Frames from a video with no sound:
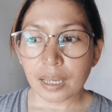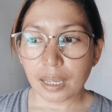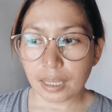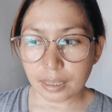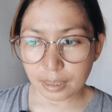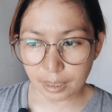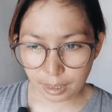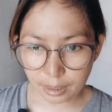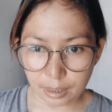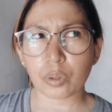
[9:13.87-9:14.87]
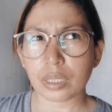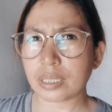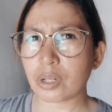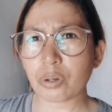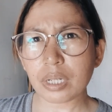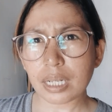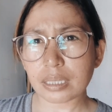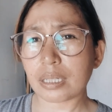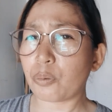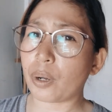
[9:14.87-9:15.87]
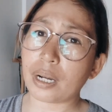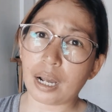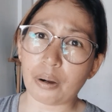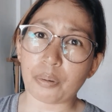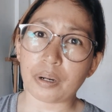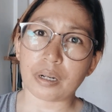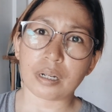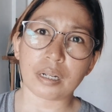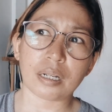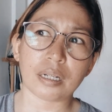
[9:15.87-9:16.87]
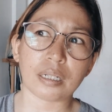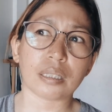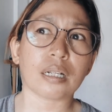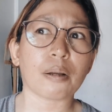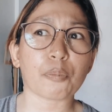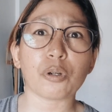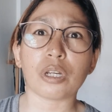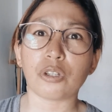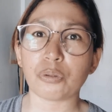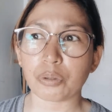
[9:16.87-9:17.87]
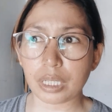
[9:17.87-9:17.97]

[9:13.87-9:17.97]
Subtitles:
And then, siguro less than 1 hour, natanggap ko na yung